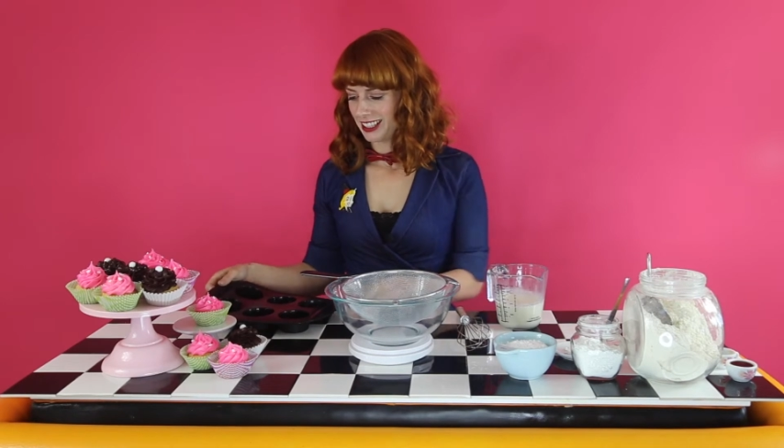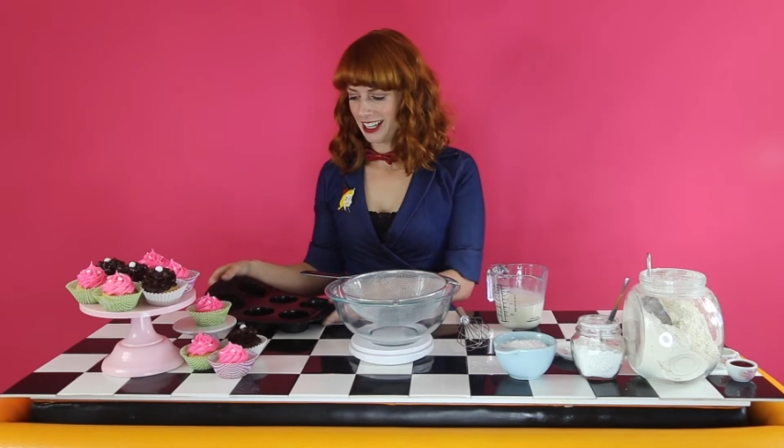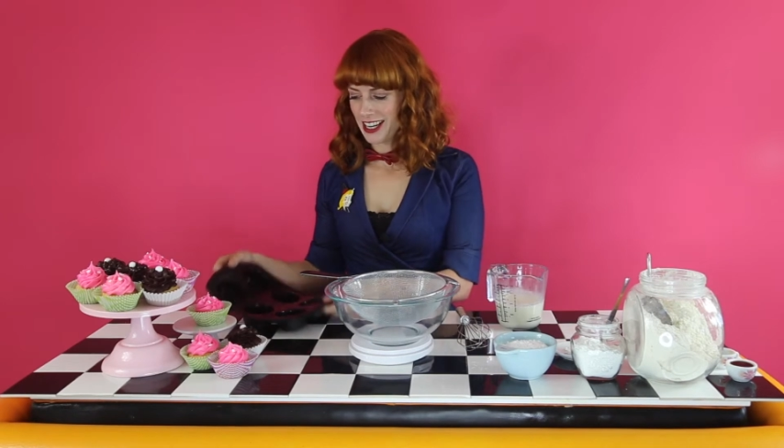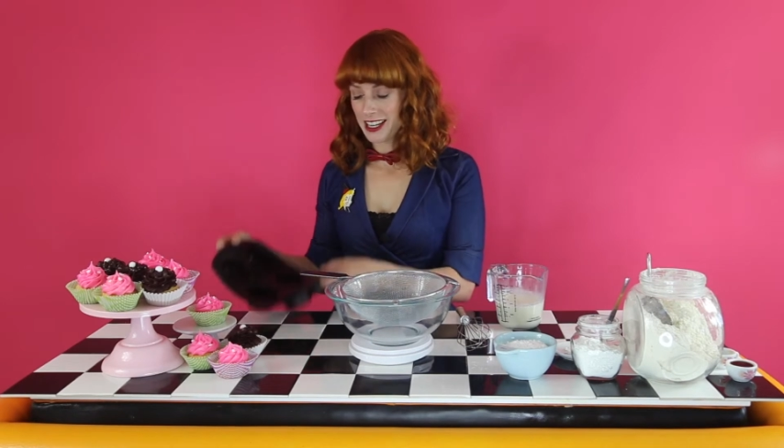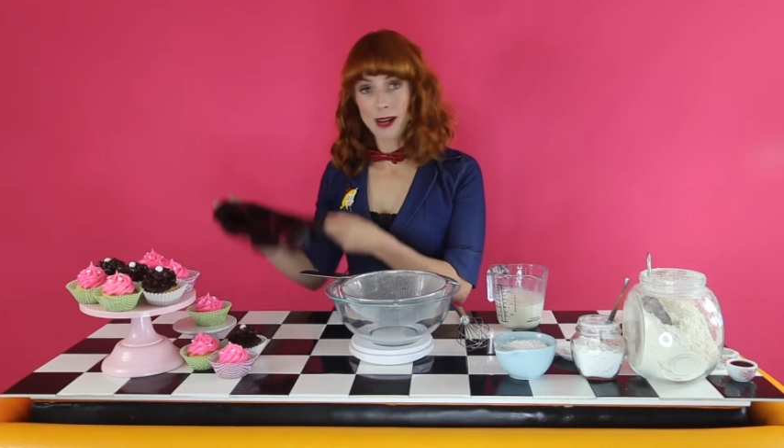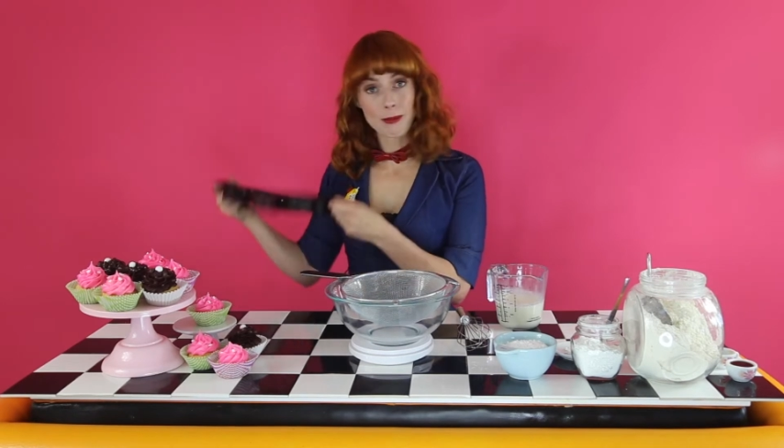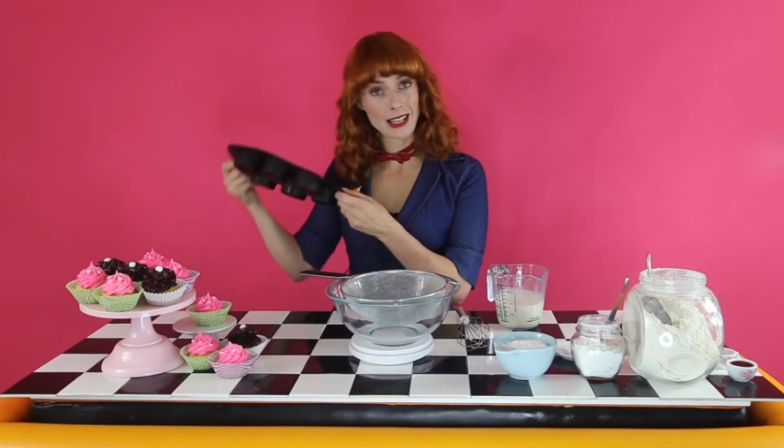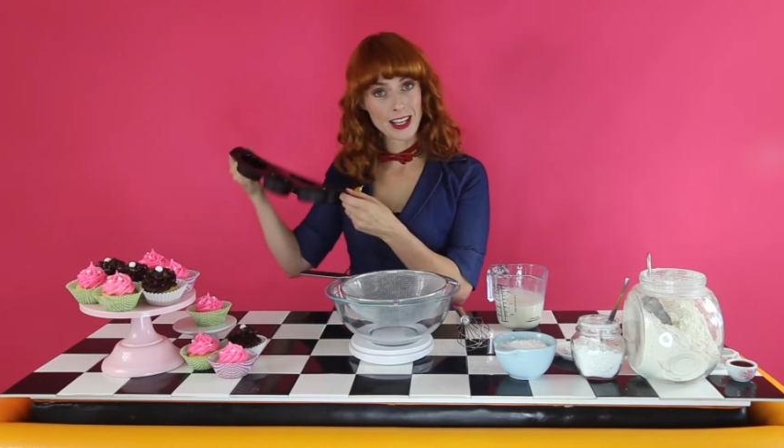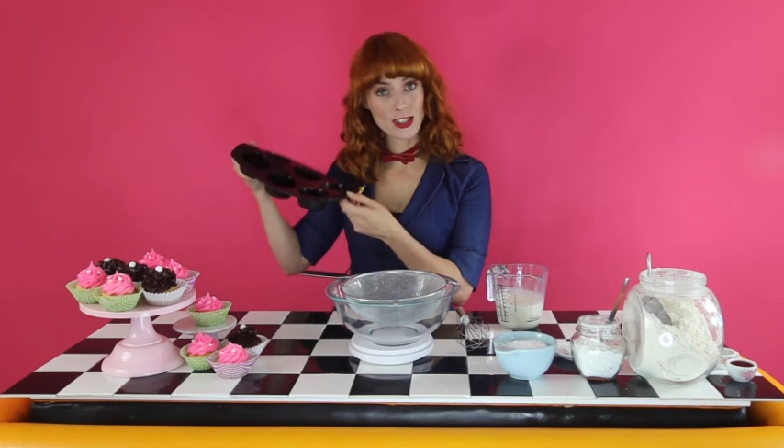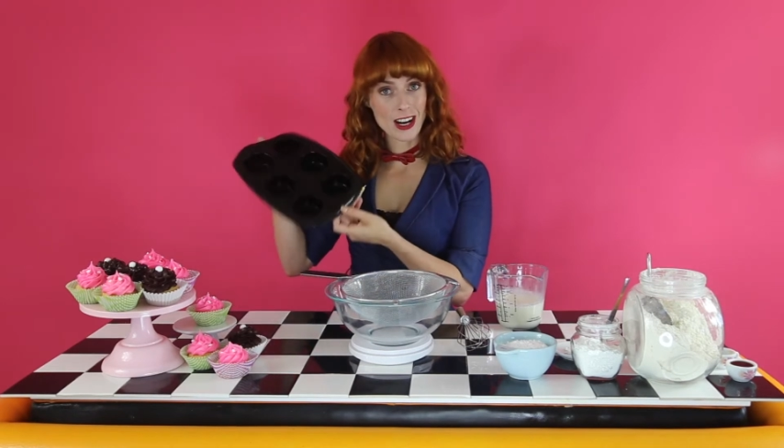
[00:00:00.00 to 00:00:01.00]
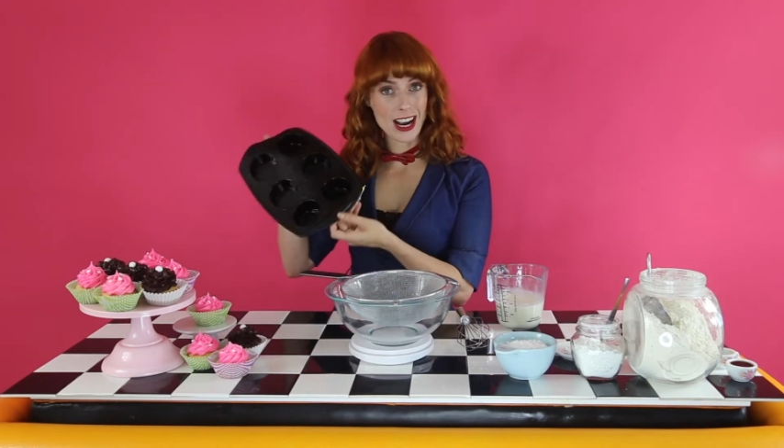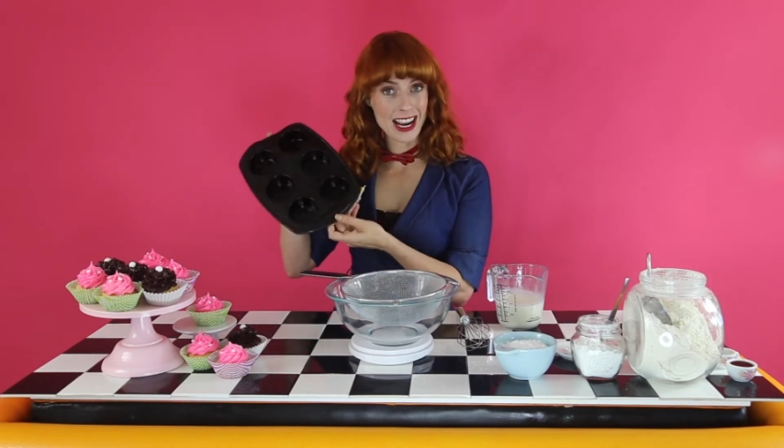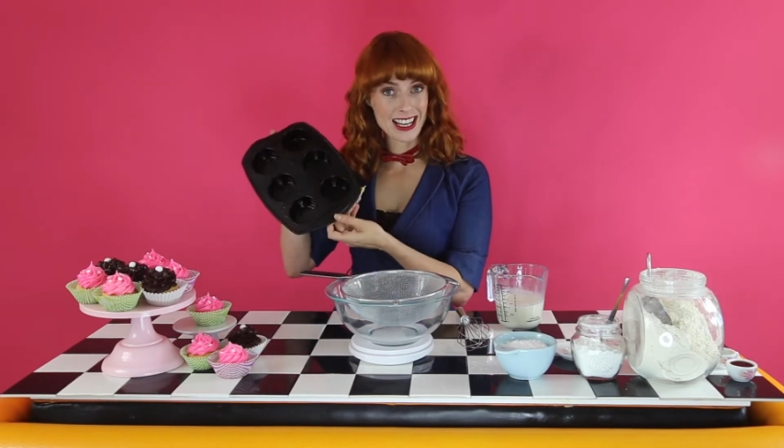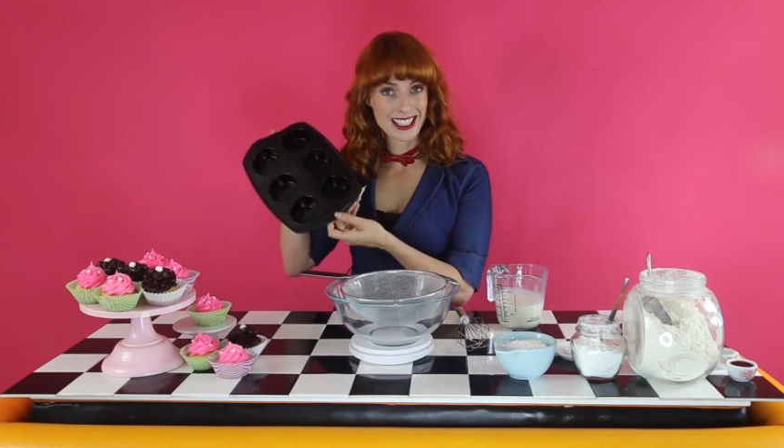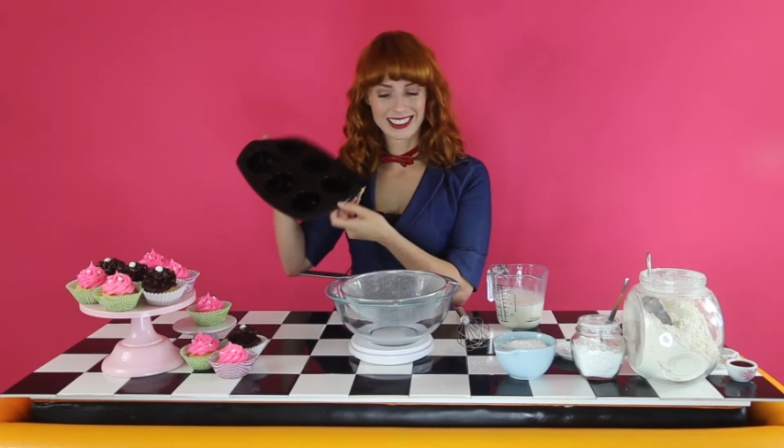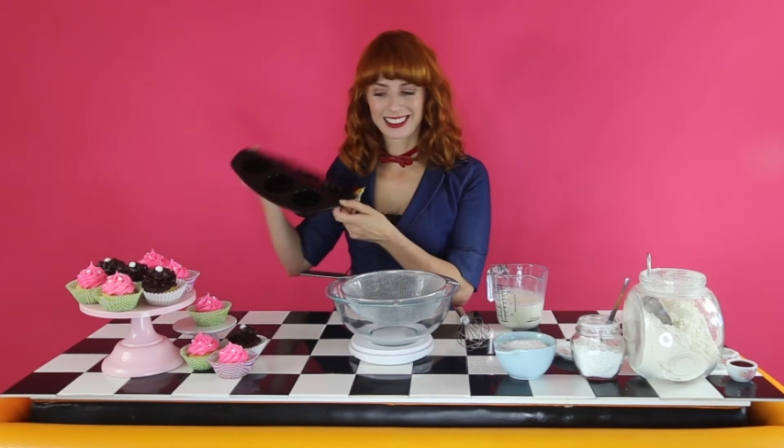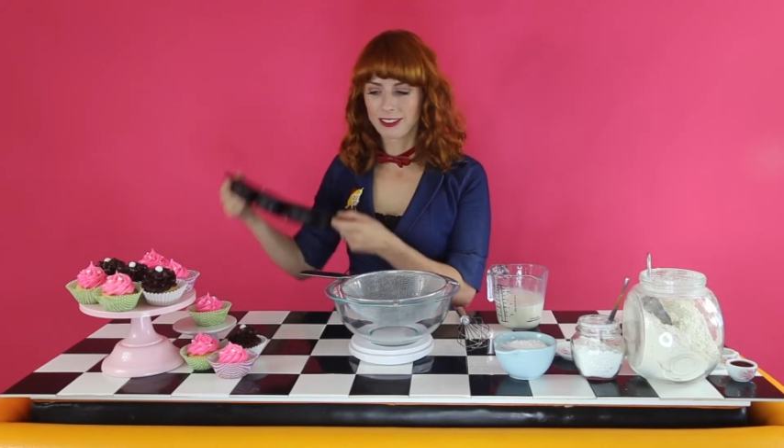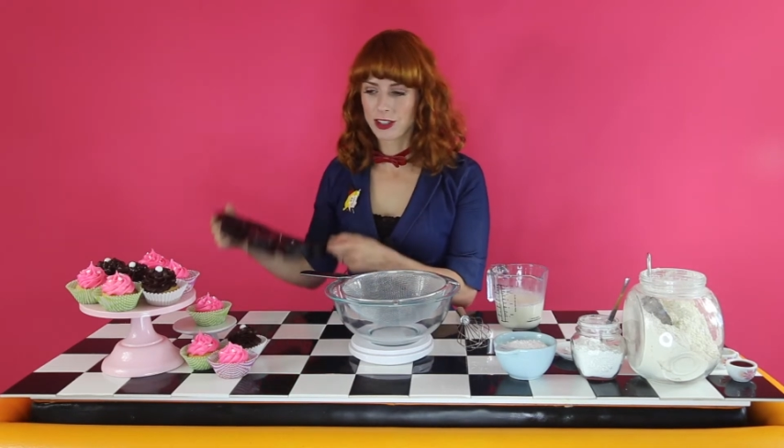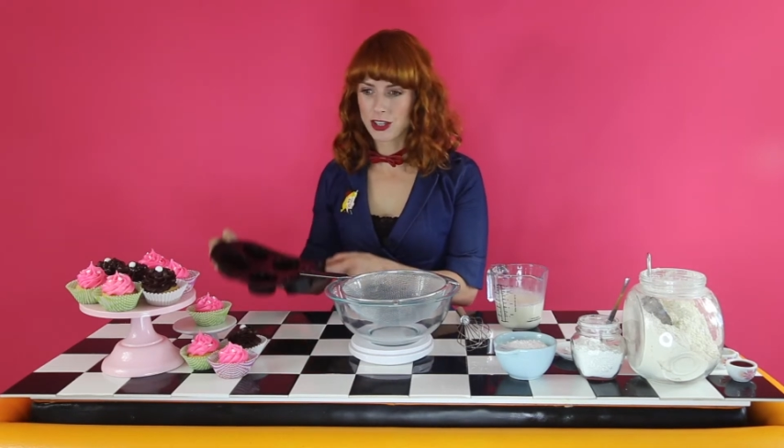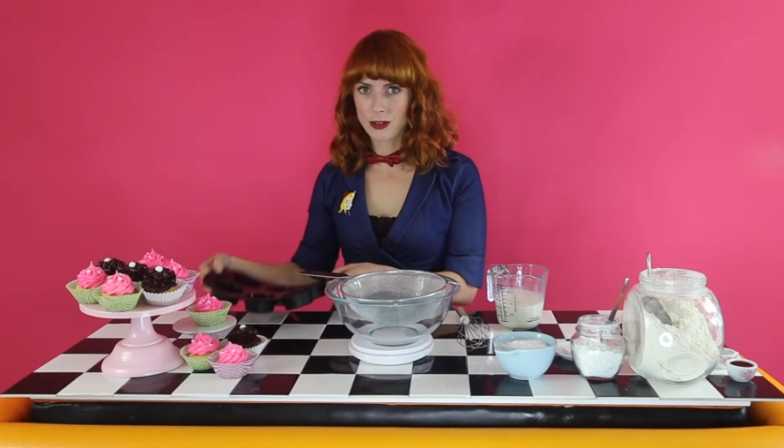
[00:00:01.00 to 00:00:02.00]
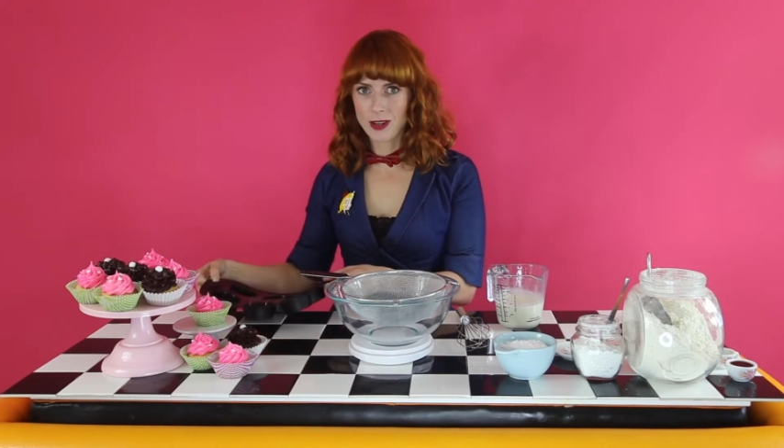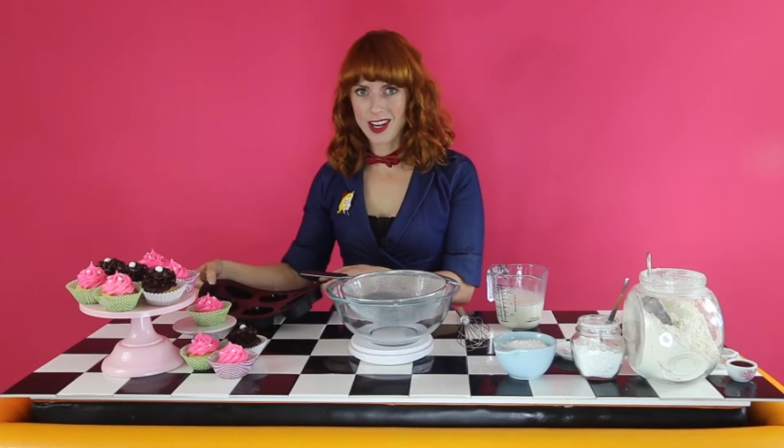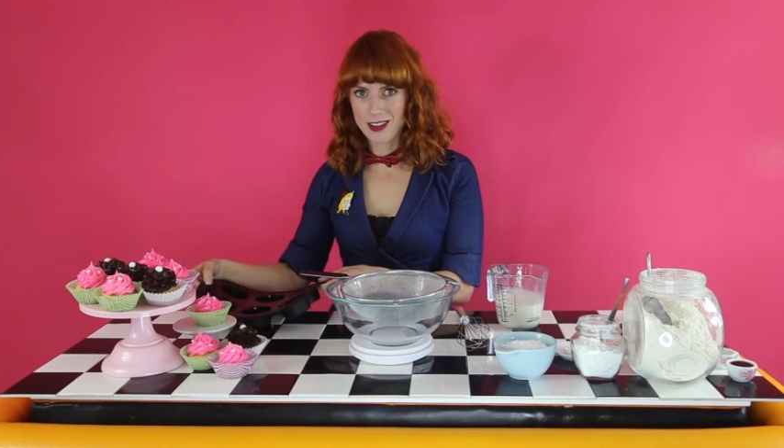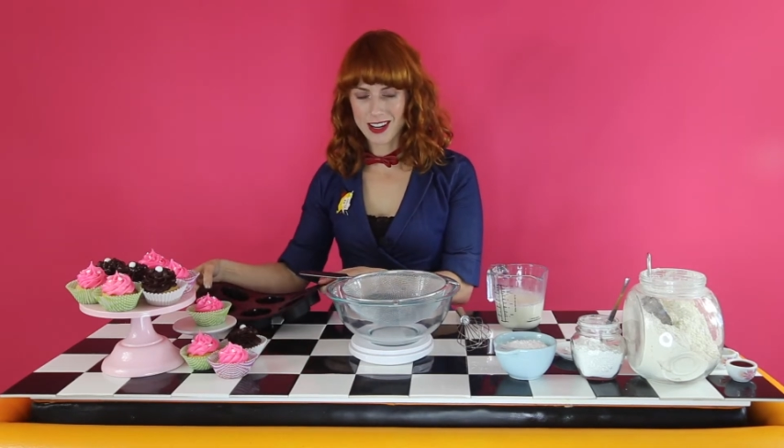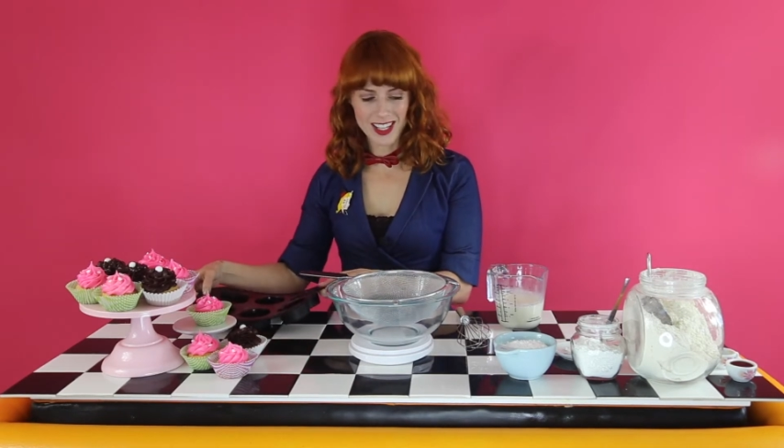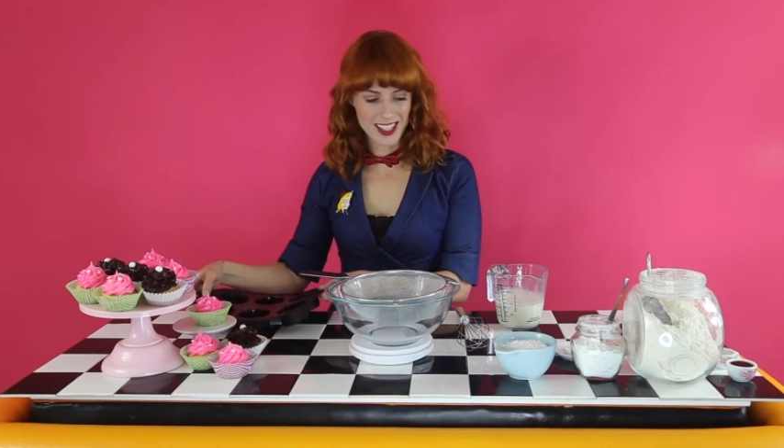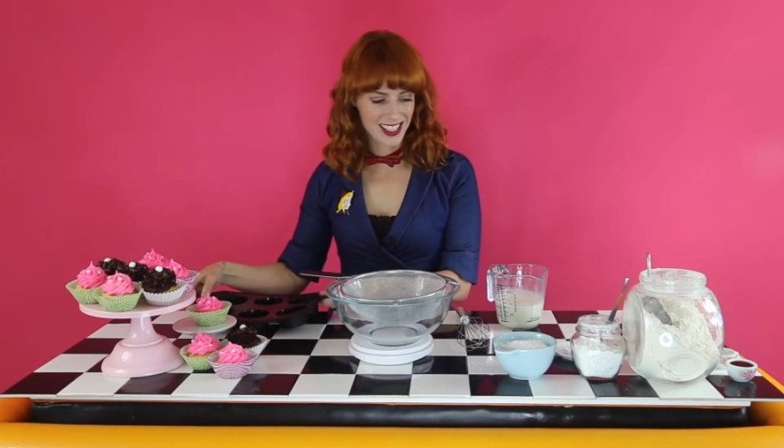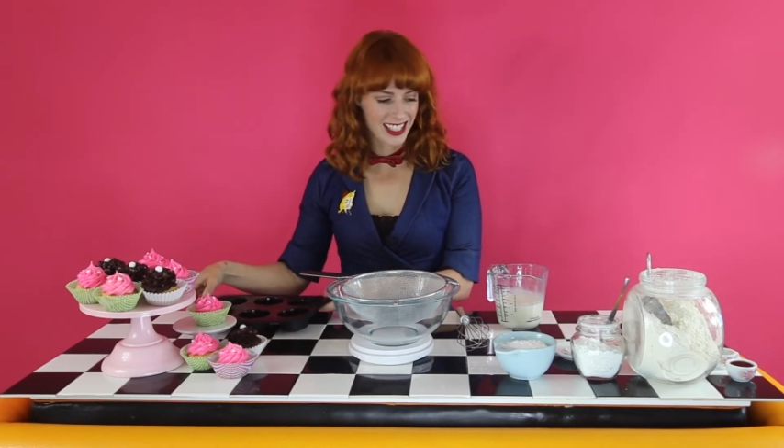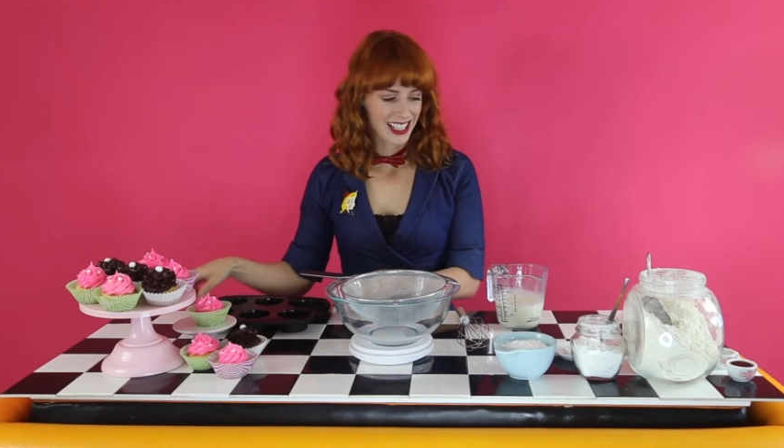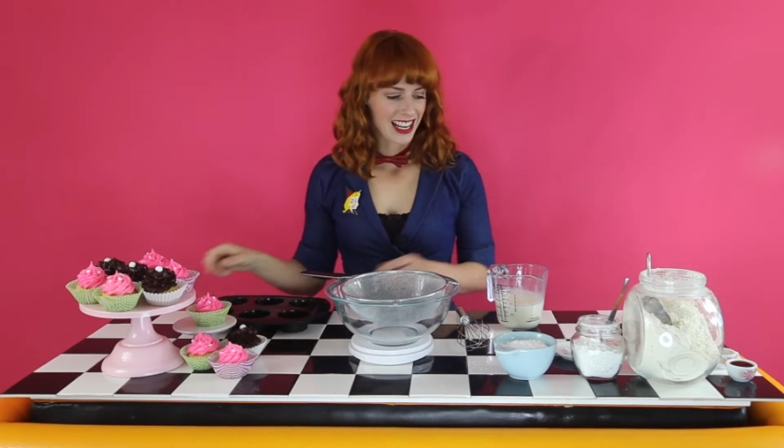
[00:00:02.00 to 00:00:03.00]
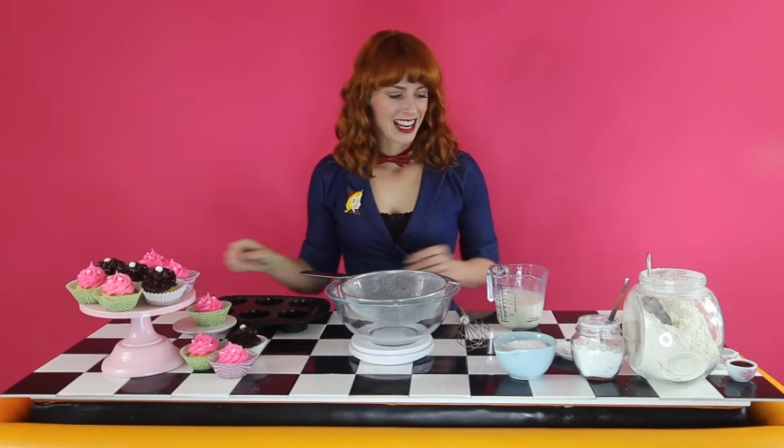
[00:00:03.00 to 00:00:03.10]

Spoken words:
your cupcake tray, which is already greased,